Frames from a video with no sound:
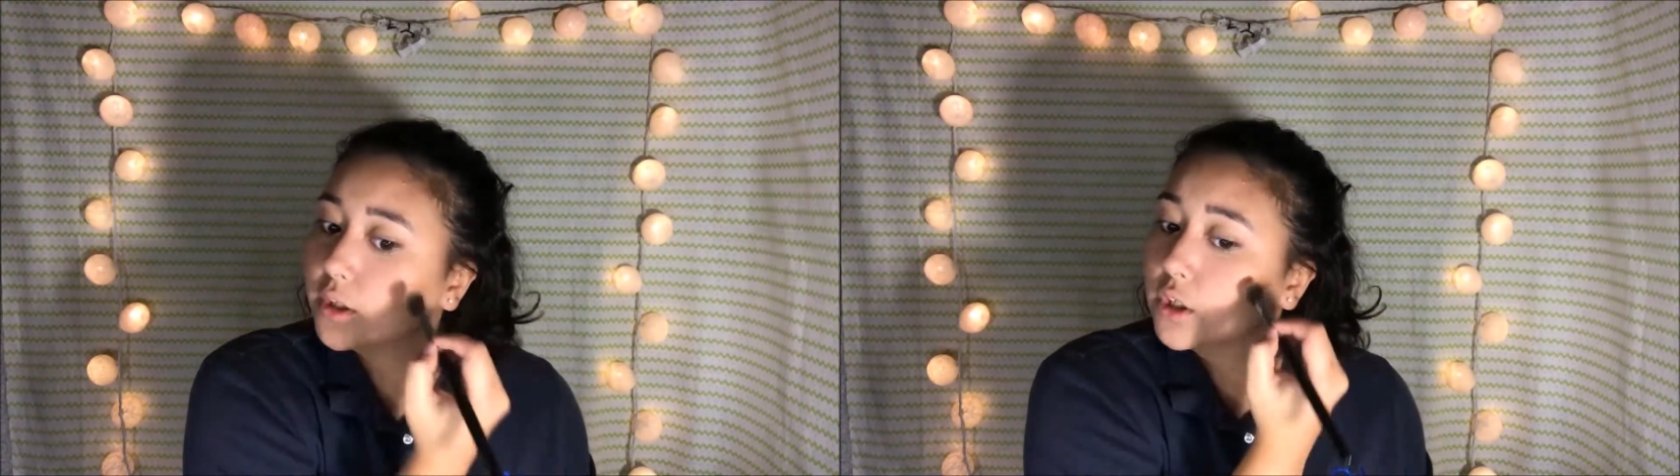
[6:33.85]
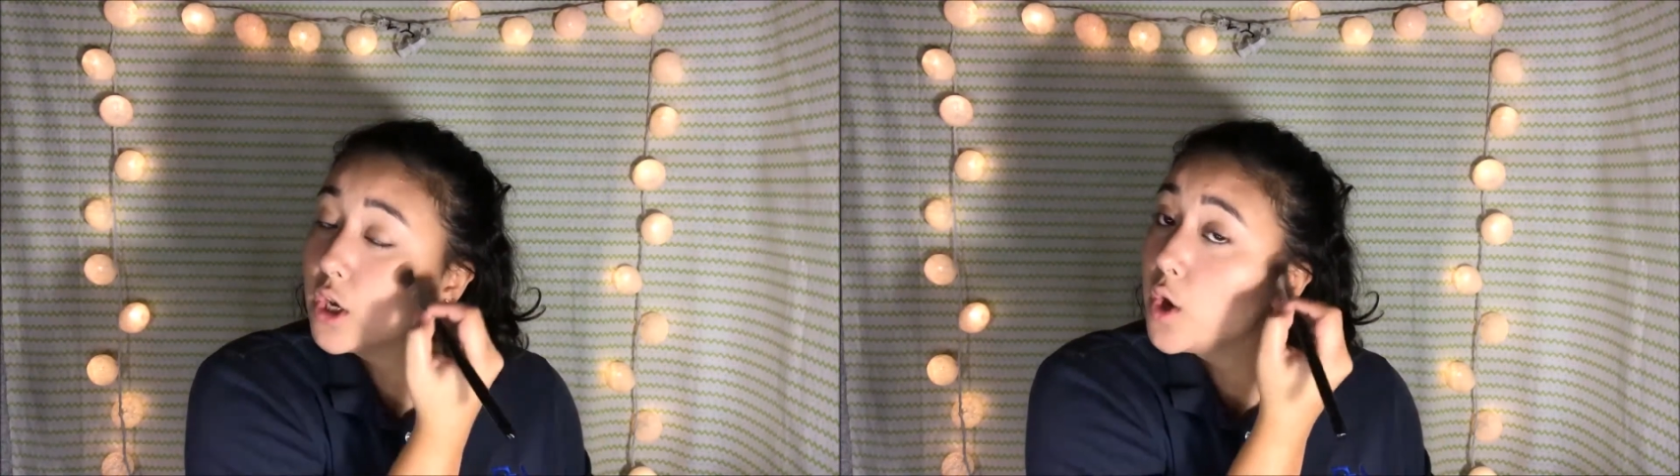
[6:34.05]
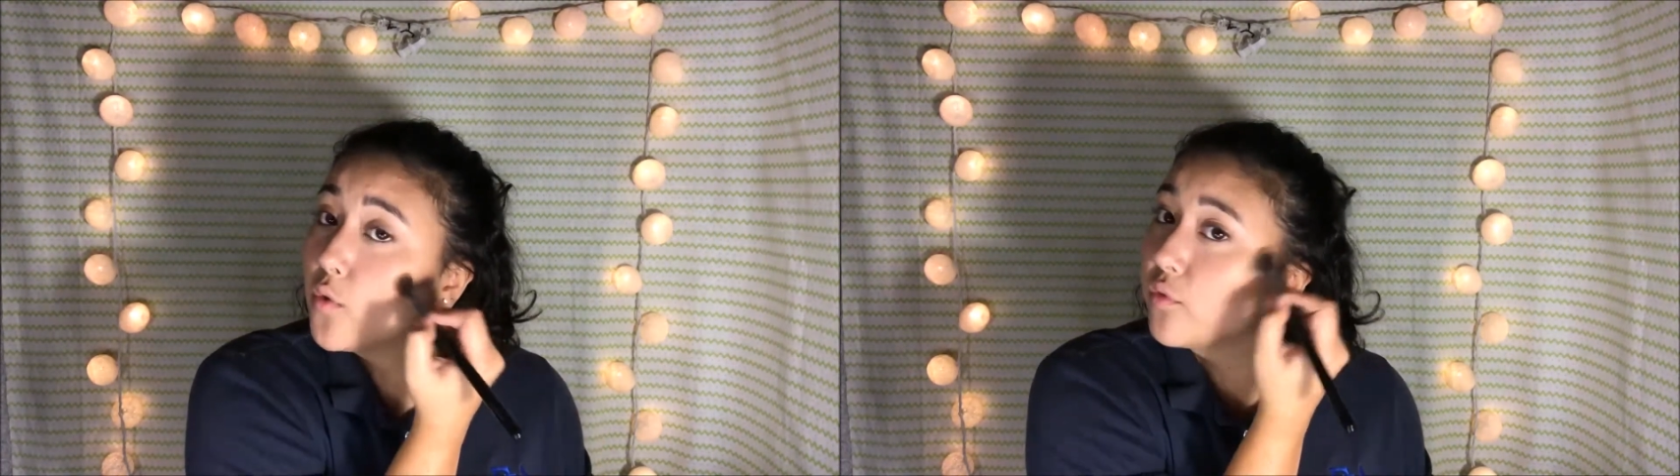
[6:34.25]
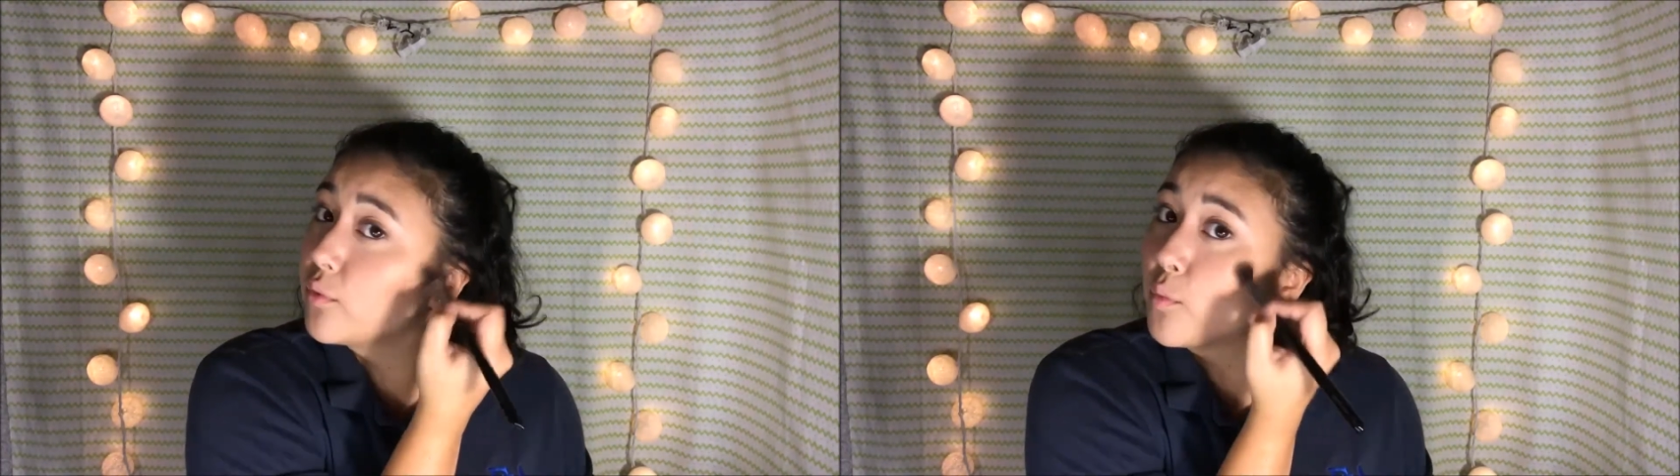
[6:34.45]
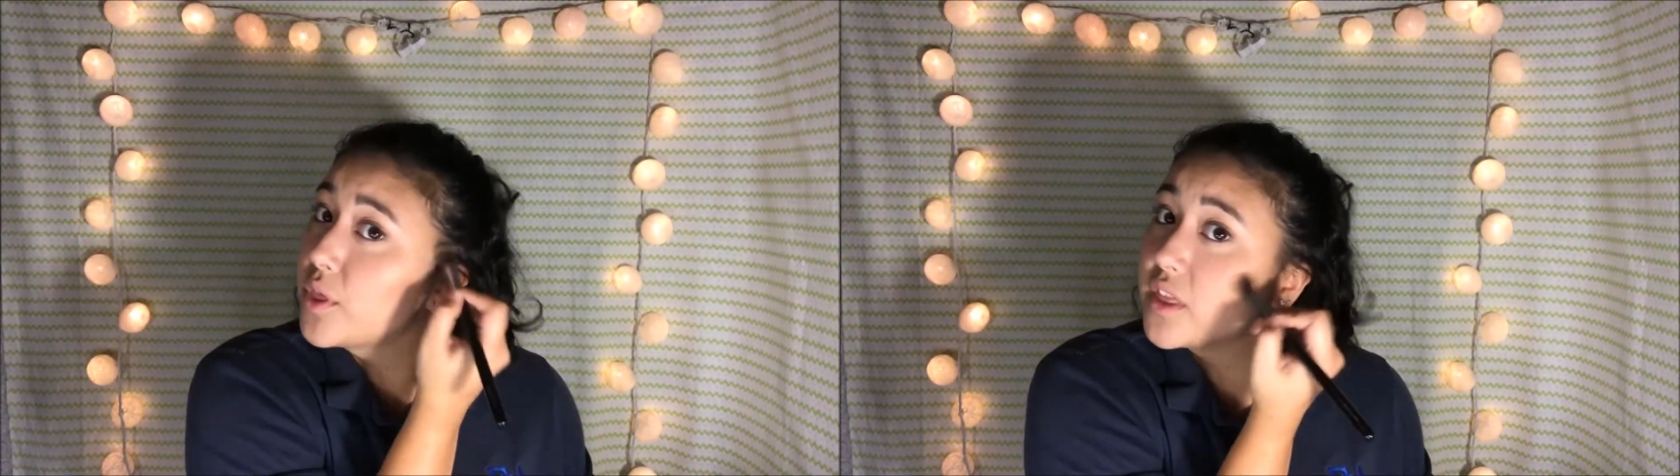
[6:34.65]
the glow
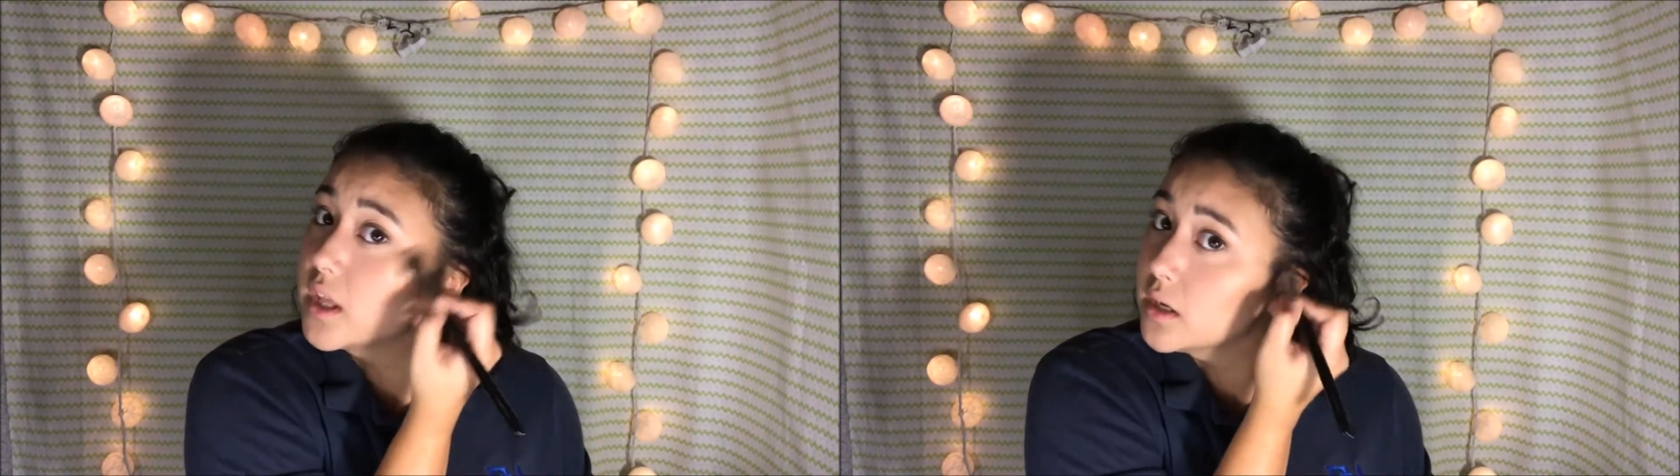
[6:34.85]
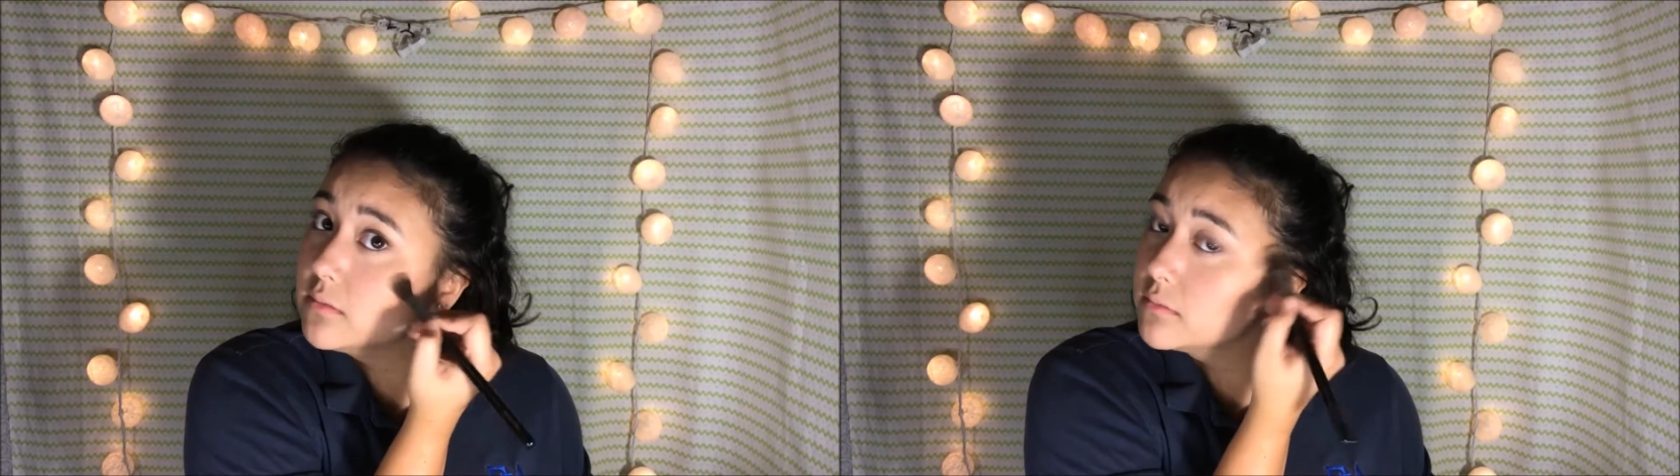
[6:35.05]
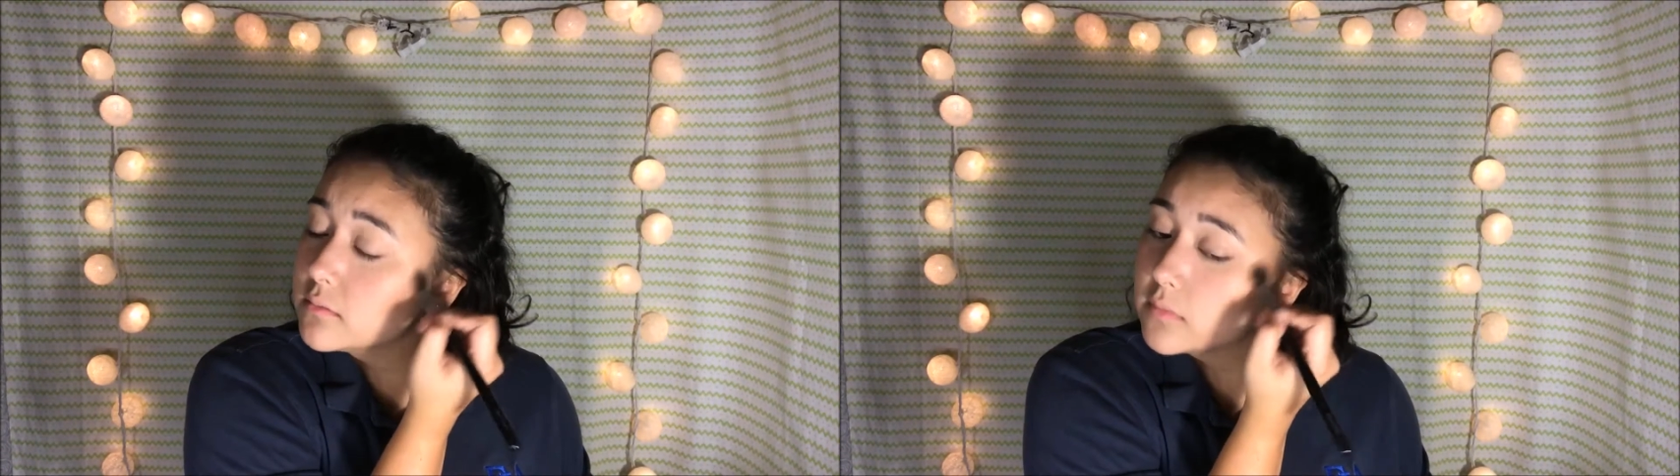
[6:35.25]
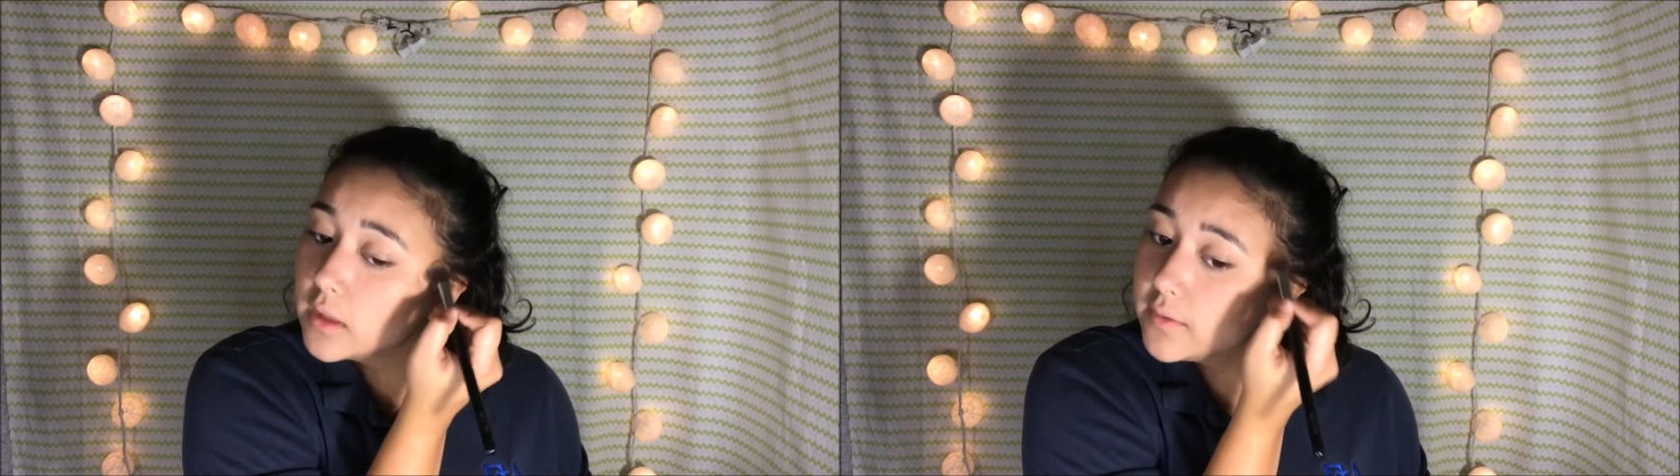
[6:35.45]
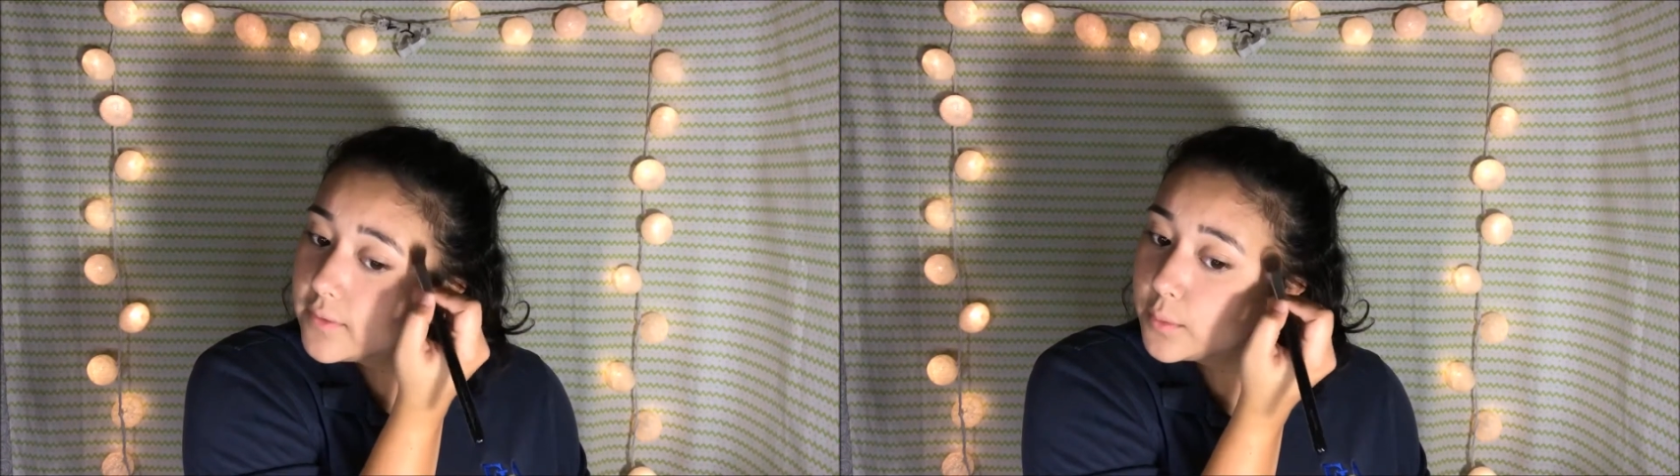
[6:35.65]
from within,
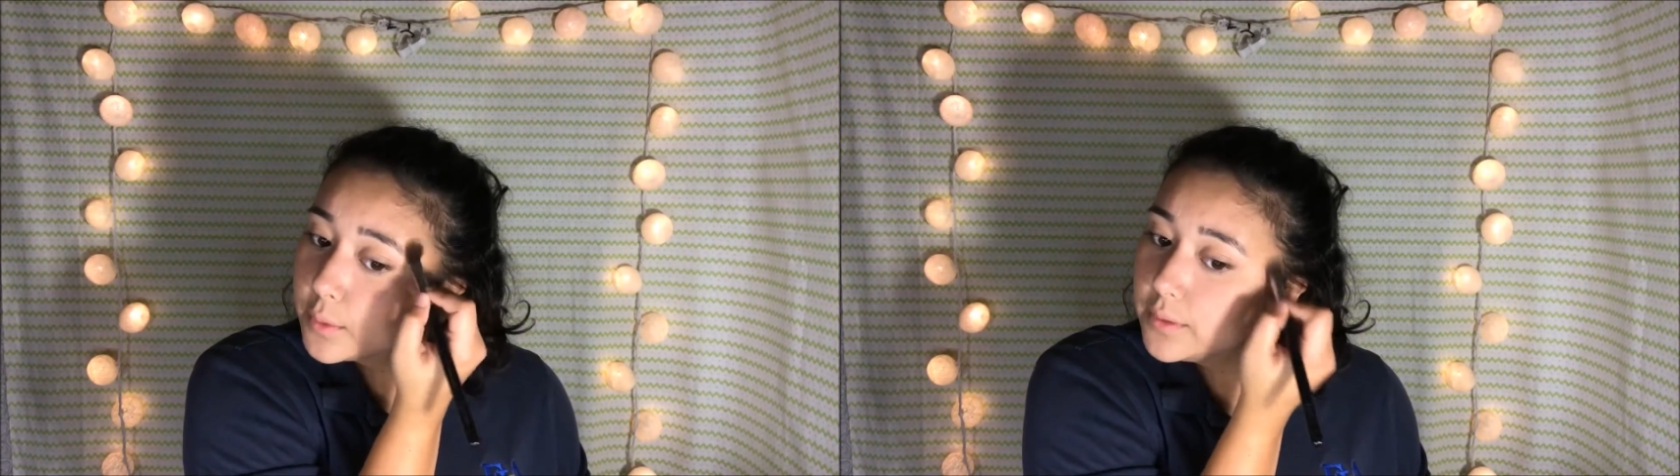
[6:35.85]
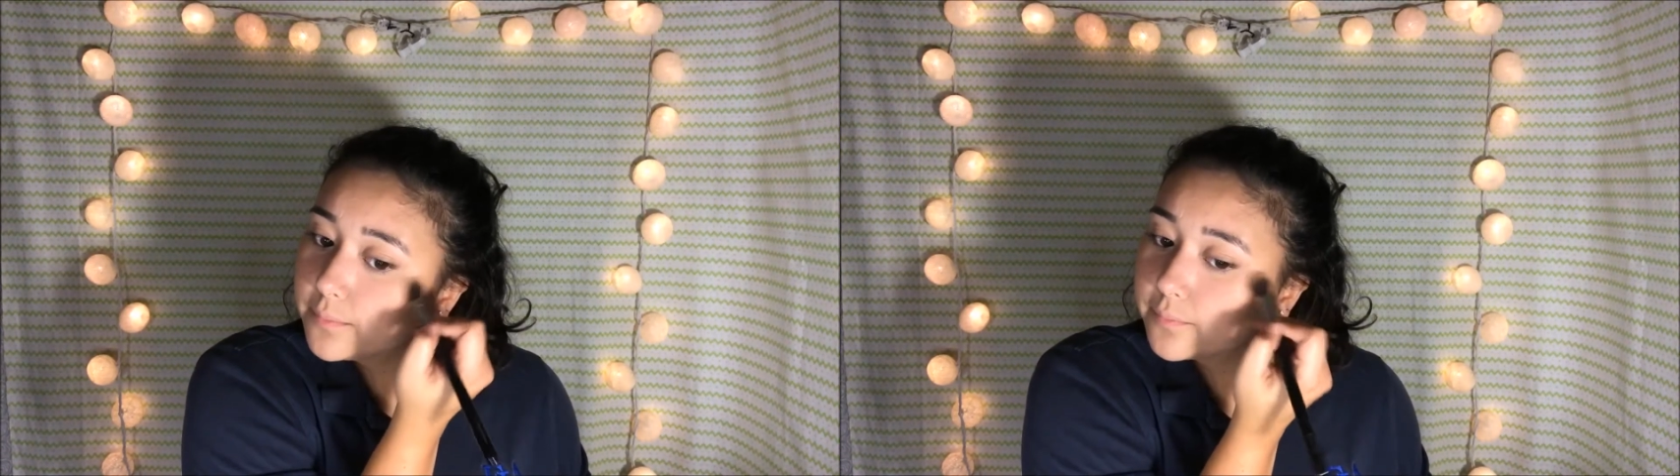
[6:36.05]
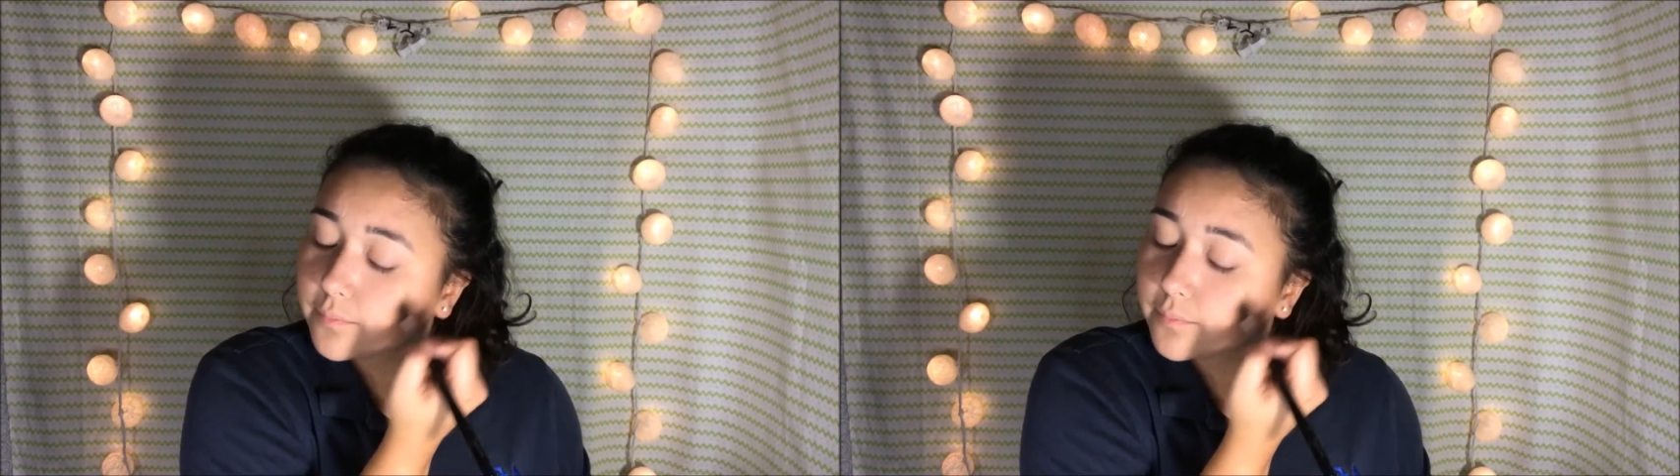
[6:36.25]
if you would.